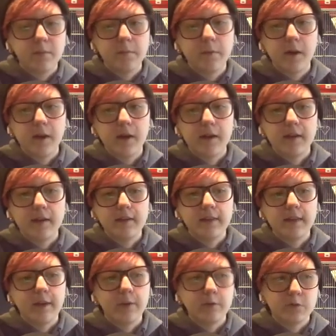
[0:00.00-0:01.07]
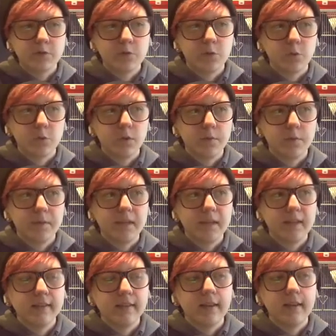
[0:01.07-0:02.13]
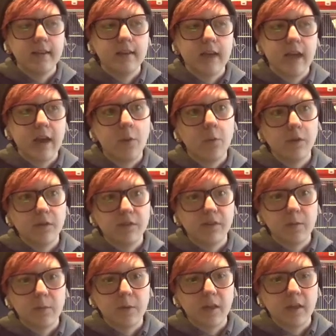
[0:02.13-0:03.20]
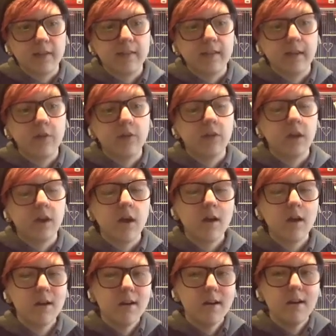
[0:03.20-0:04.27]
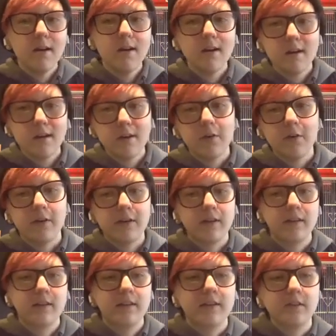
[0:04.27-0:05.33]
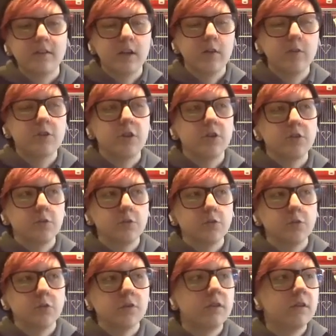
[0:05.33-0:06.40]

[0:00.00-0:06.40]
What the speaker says: But that was cool because, like, once I realized it, I was like, oh. So that was also cool.